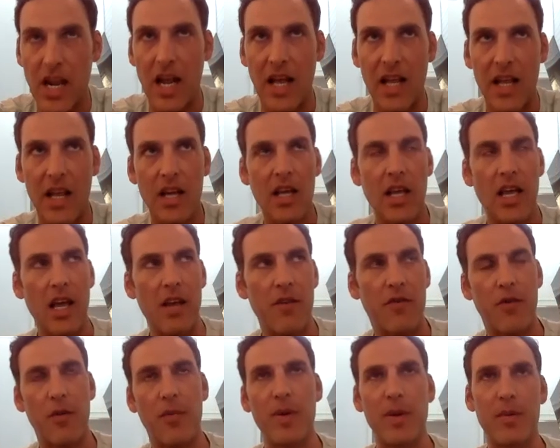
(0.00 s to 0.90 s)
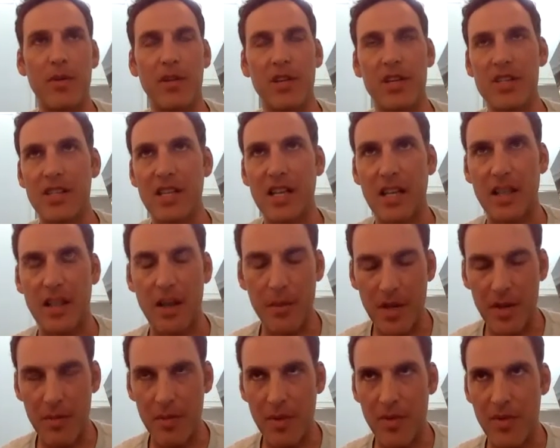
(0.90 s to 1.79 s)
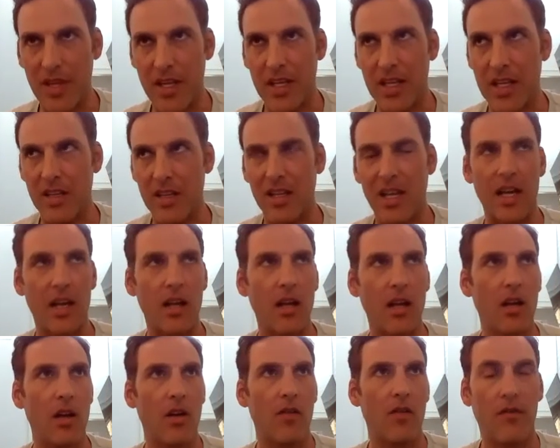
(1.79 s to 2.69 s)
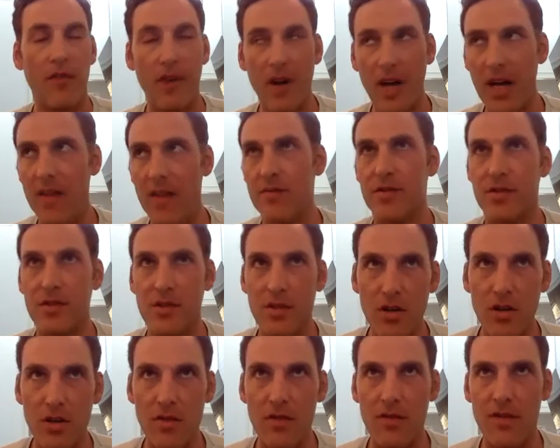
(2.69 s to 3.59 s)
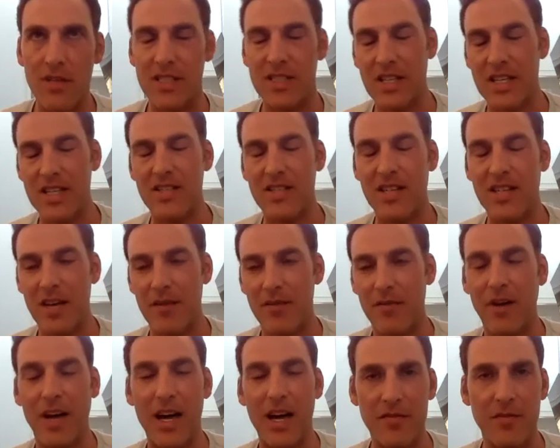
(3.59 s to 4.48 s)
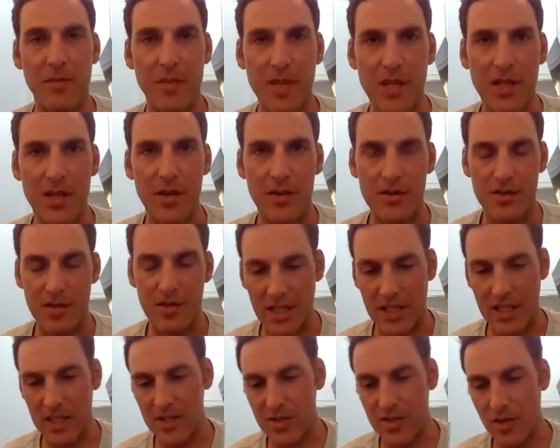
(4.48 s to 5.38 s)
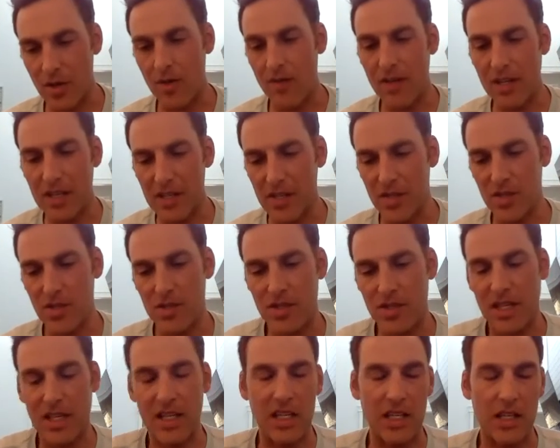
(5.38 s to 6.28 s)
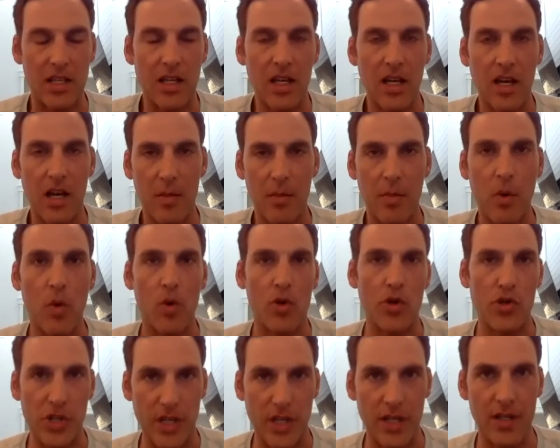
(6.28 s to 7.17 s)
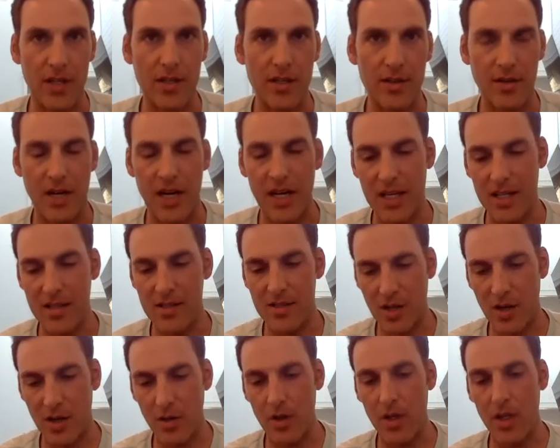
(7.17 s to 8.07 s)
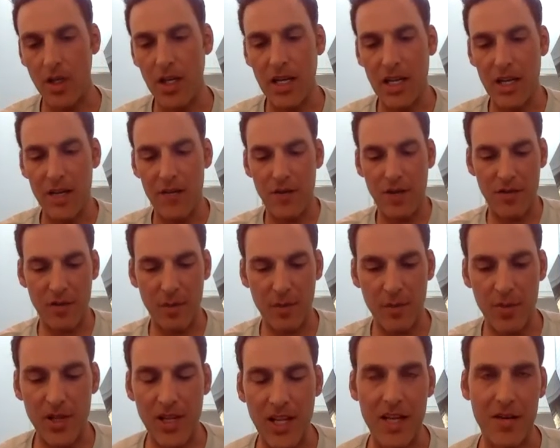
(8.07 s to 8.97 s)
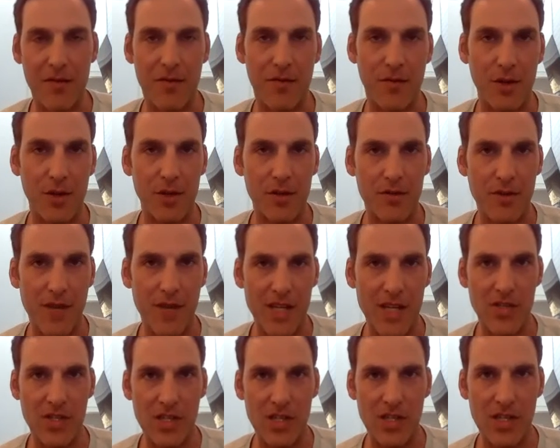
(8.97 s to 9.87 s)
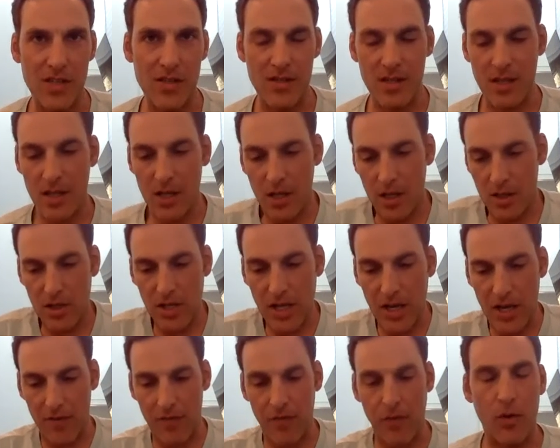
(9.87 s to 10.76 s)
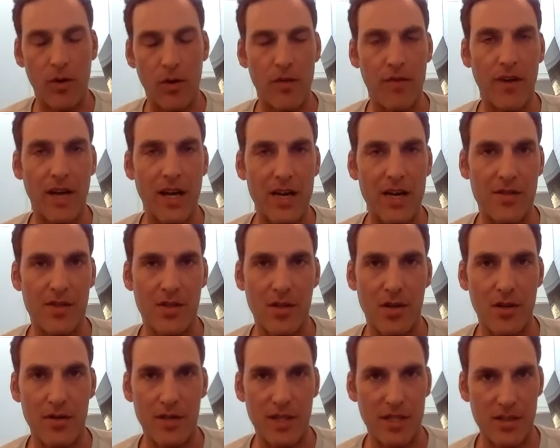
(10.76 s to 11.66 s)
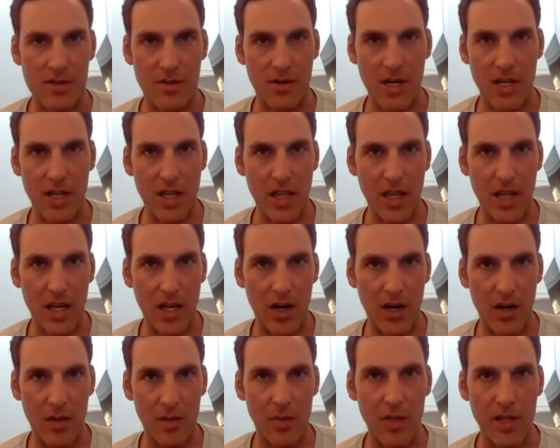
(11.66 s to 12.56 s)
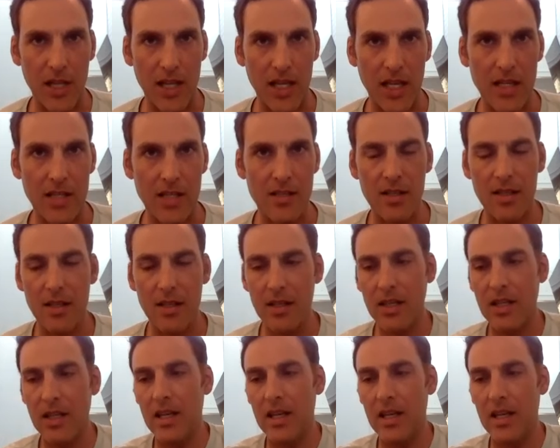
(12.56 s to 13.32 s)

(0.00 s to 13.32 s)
And for people listening, they might be thinking like, 5 servings. It's not 5 meals. Like a serving is just like a portion, right? So if you have a plate full of veggies, you got 4 or 5 servings right there on a plate.